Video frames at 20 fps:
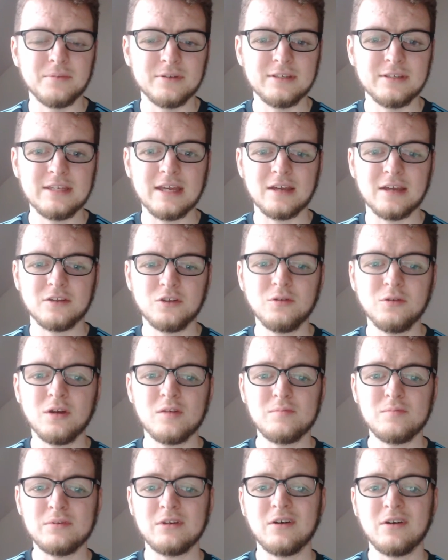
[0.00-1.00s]
But yeah, I do
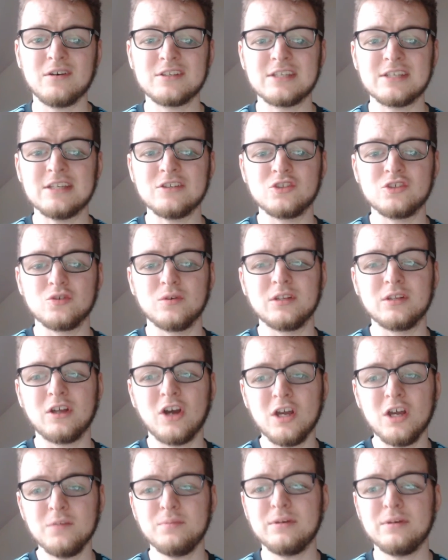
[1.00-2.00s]
hope you guys enjoyed. I
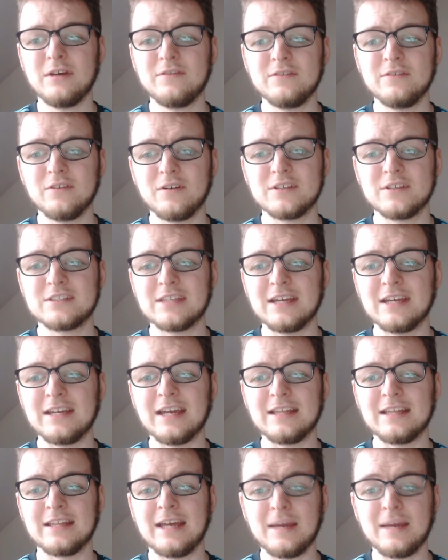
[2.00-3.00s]
hope you have a nice
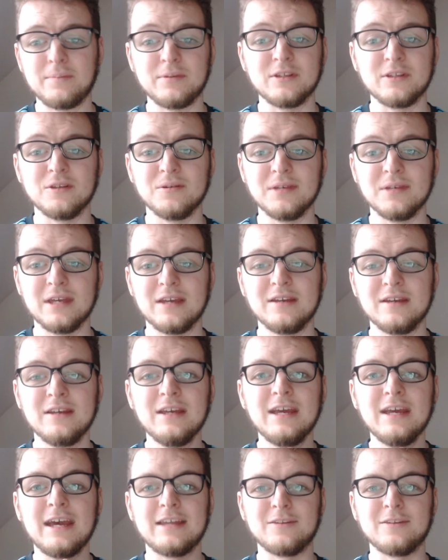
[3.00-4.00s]
day and a happy new year,
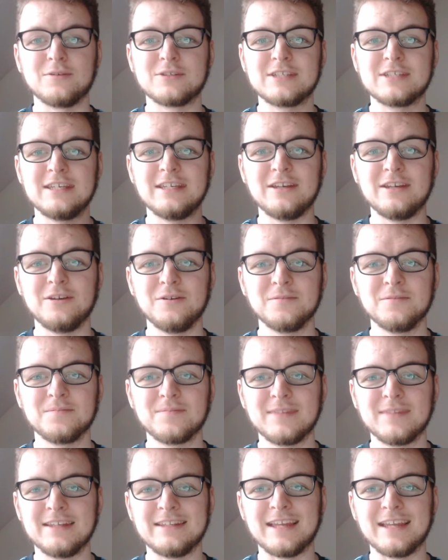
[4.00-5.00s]
and I'll see you
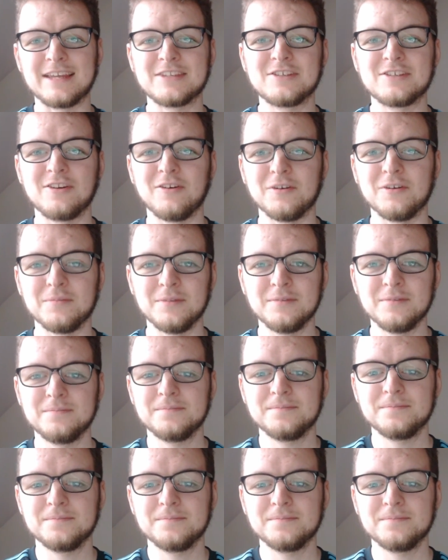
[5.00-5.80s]
next time.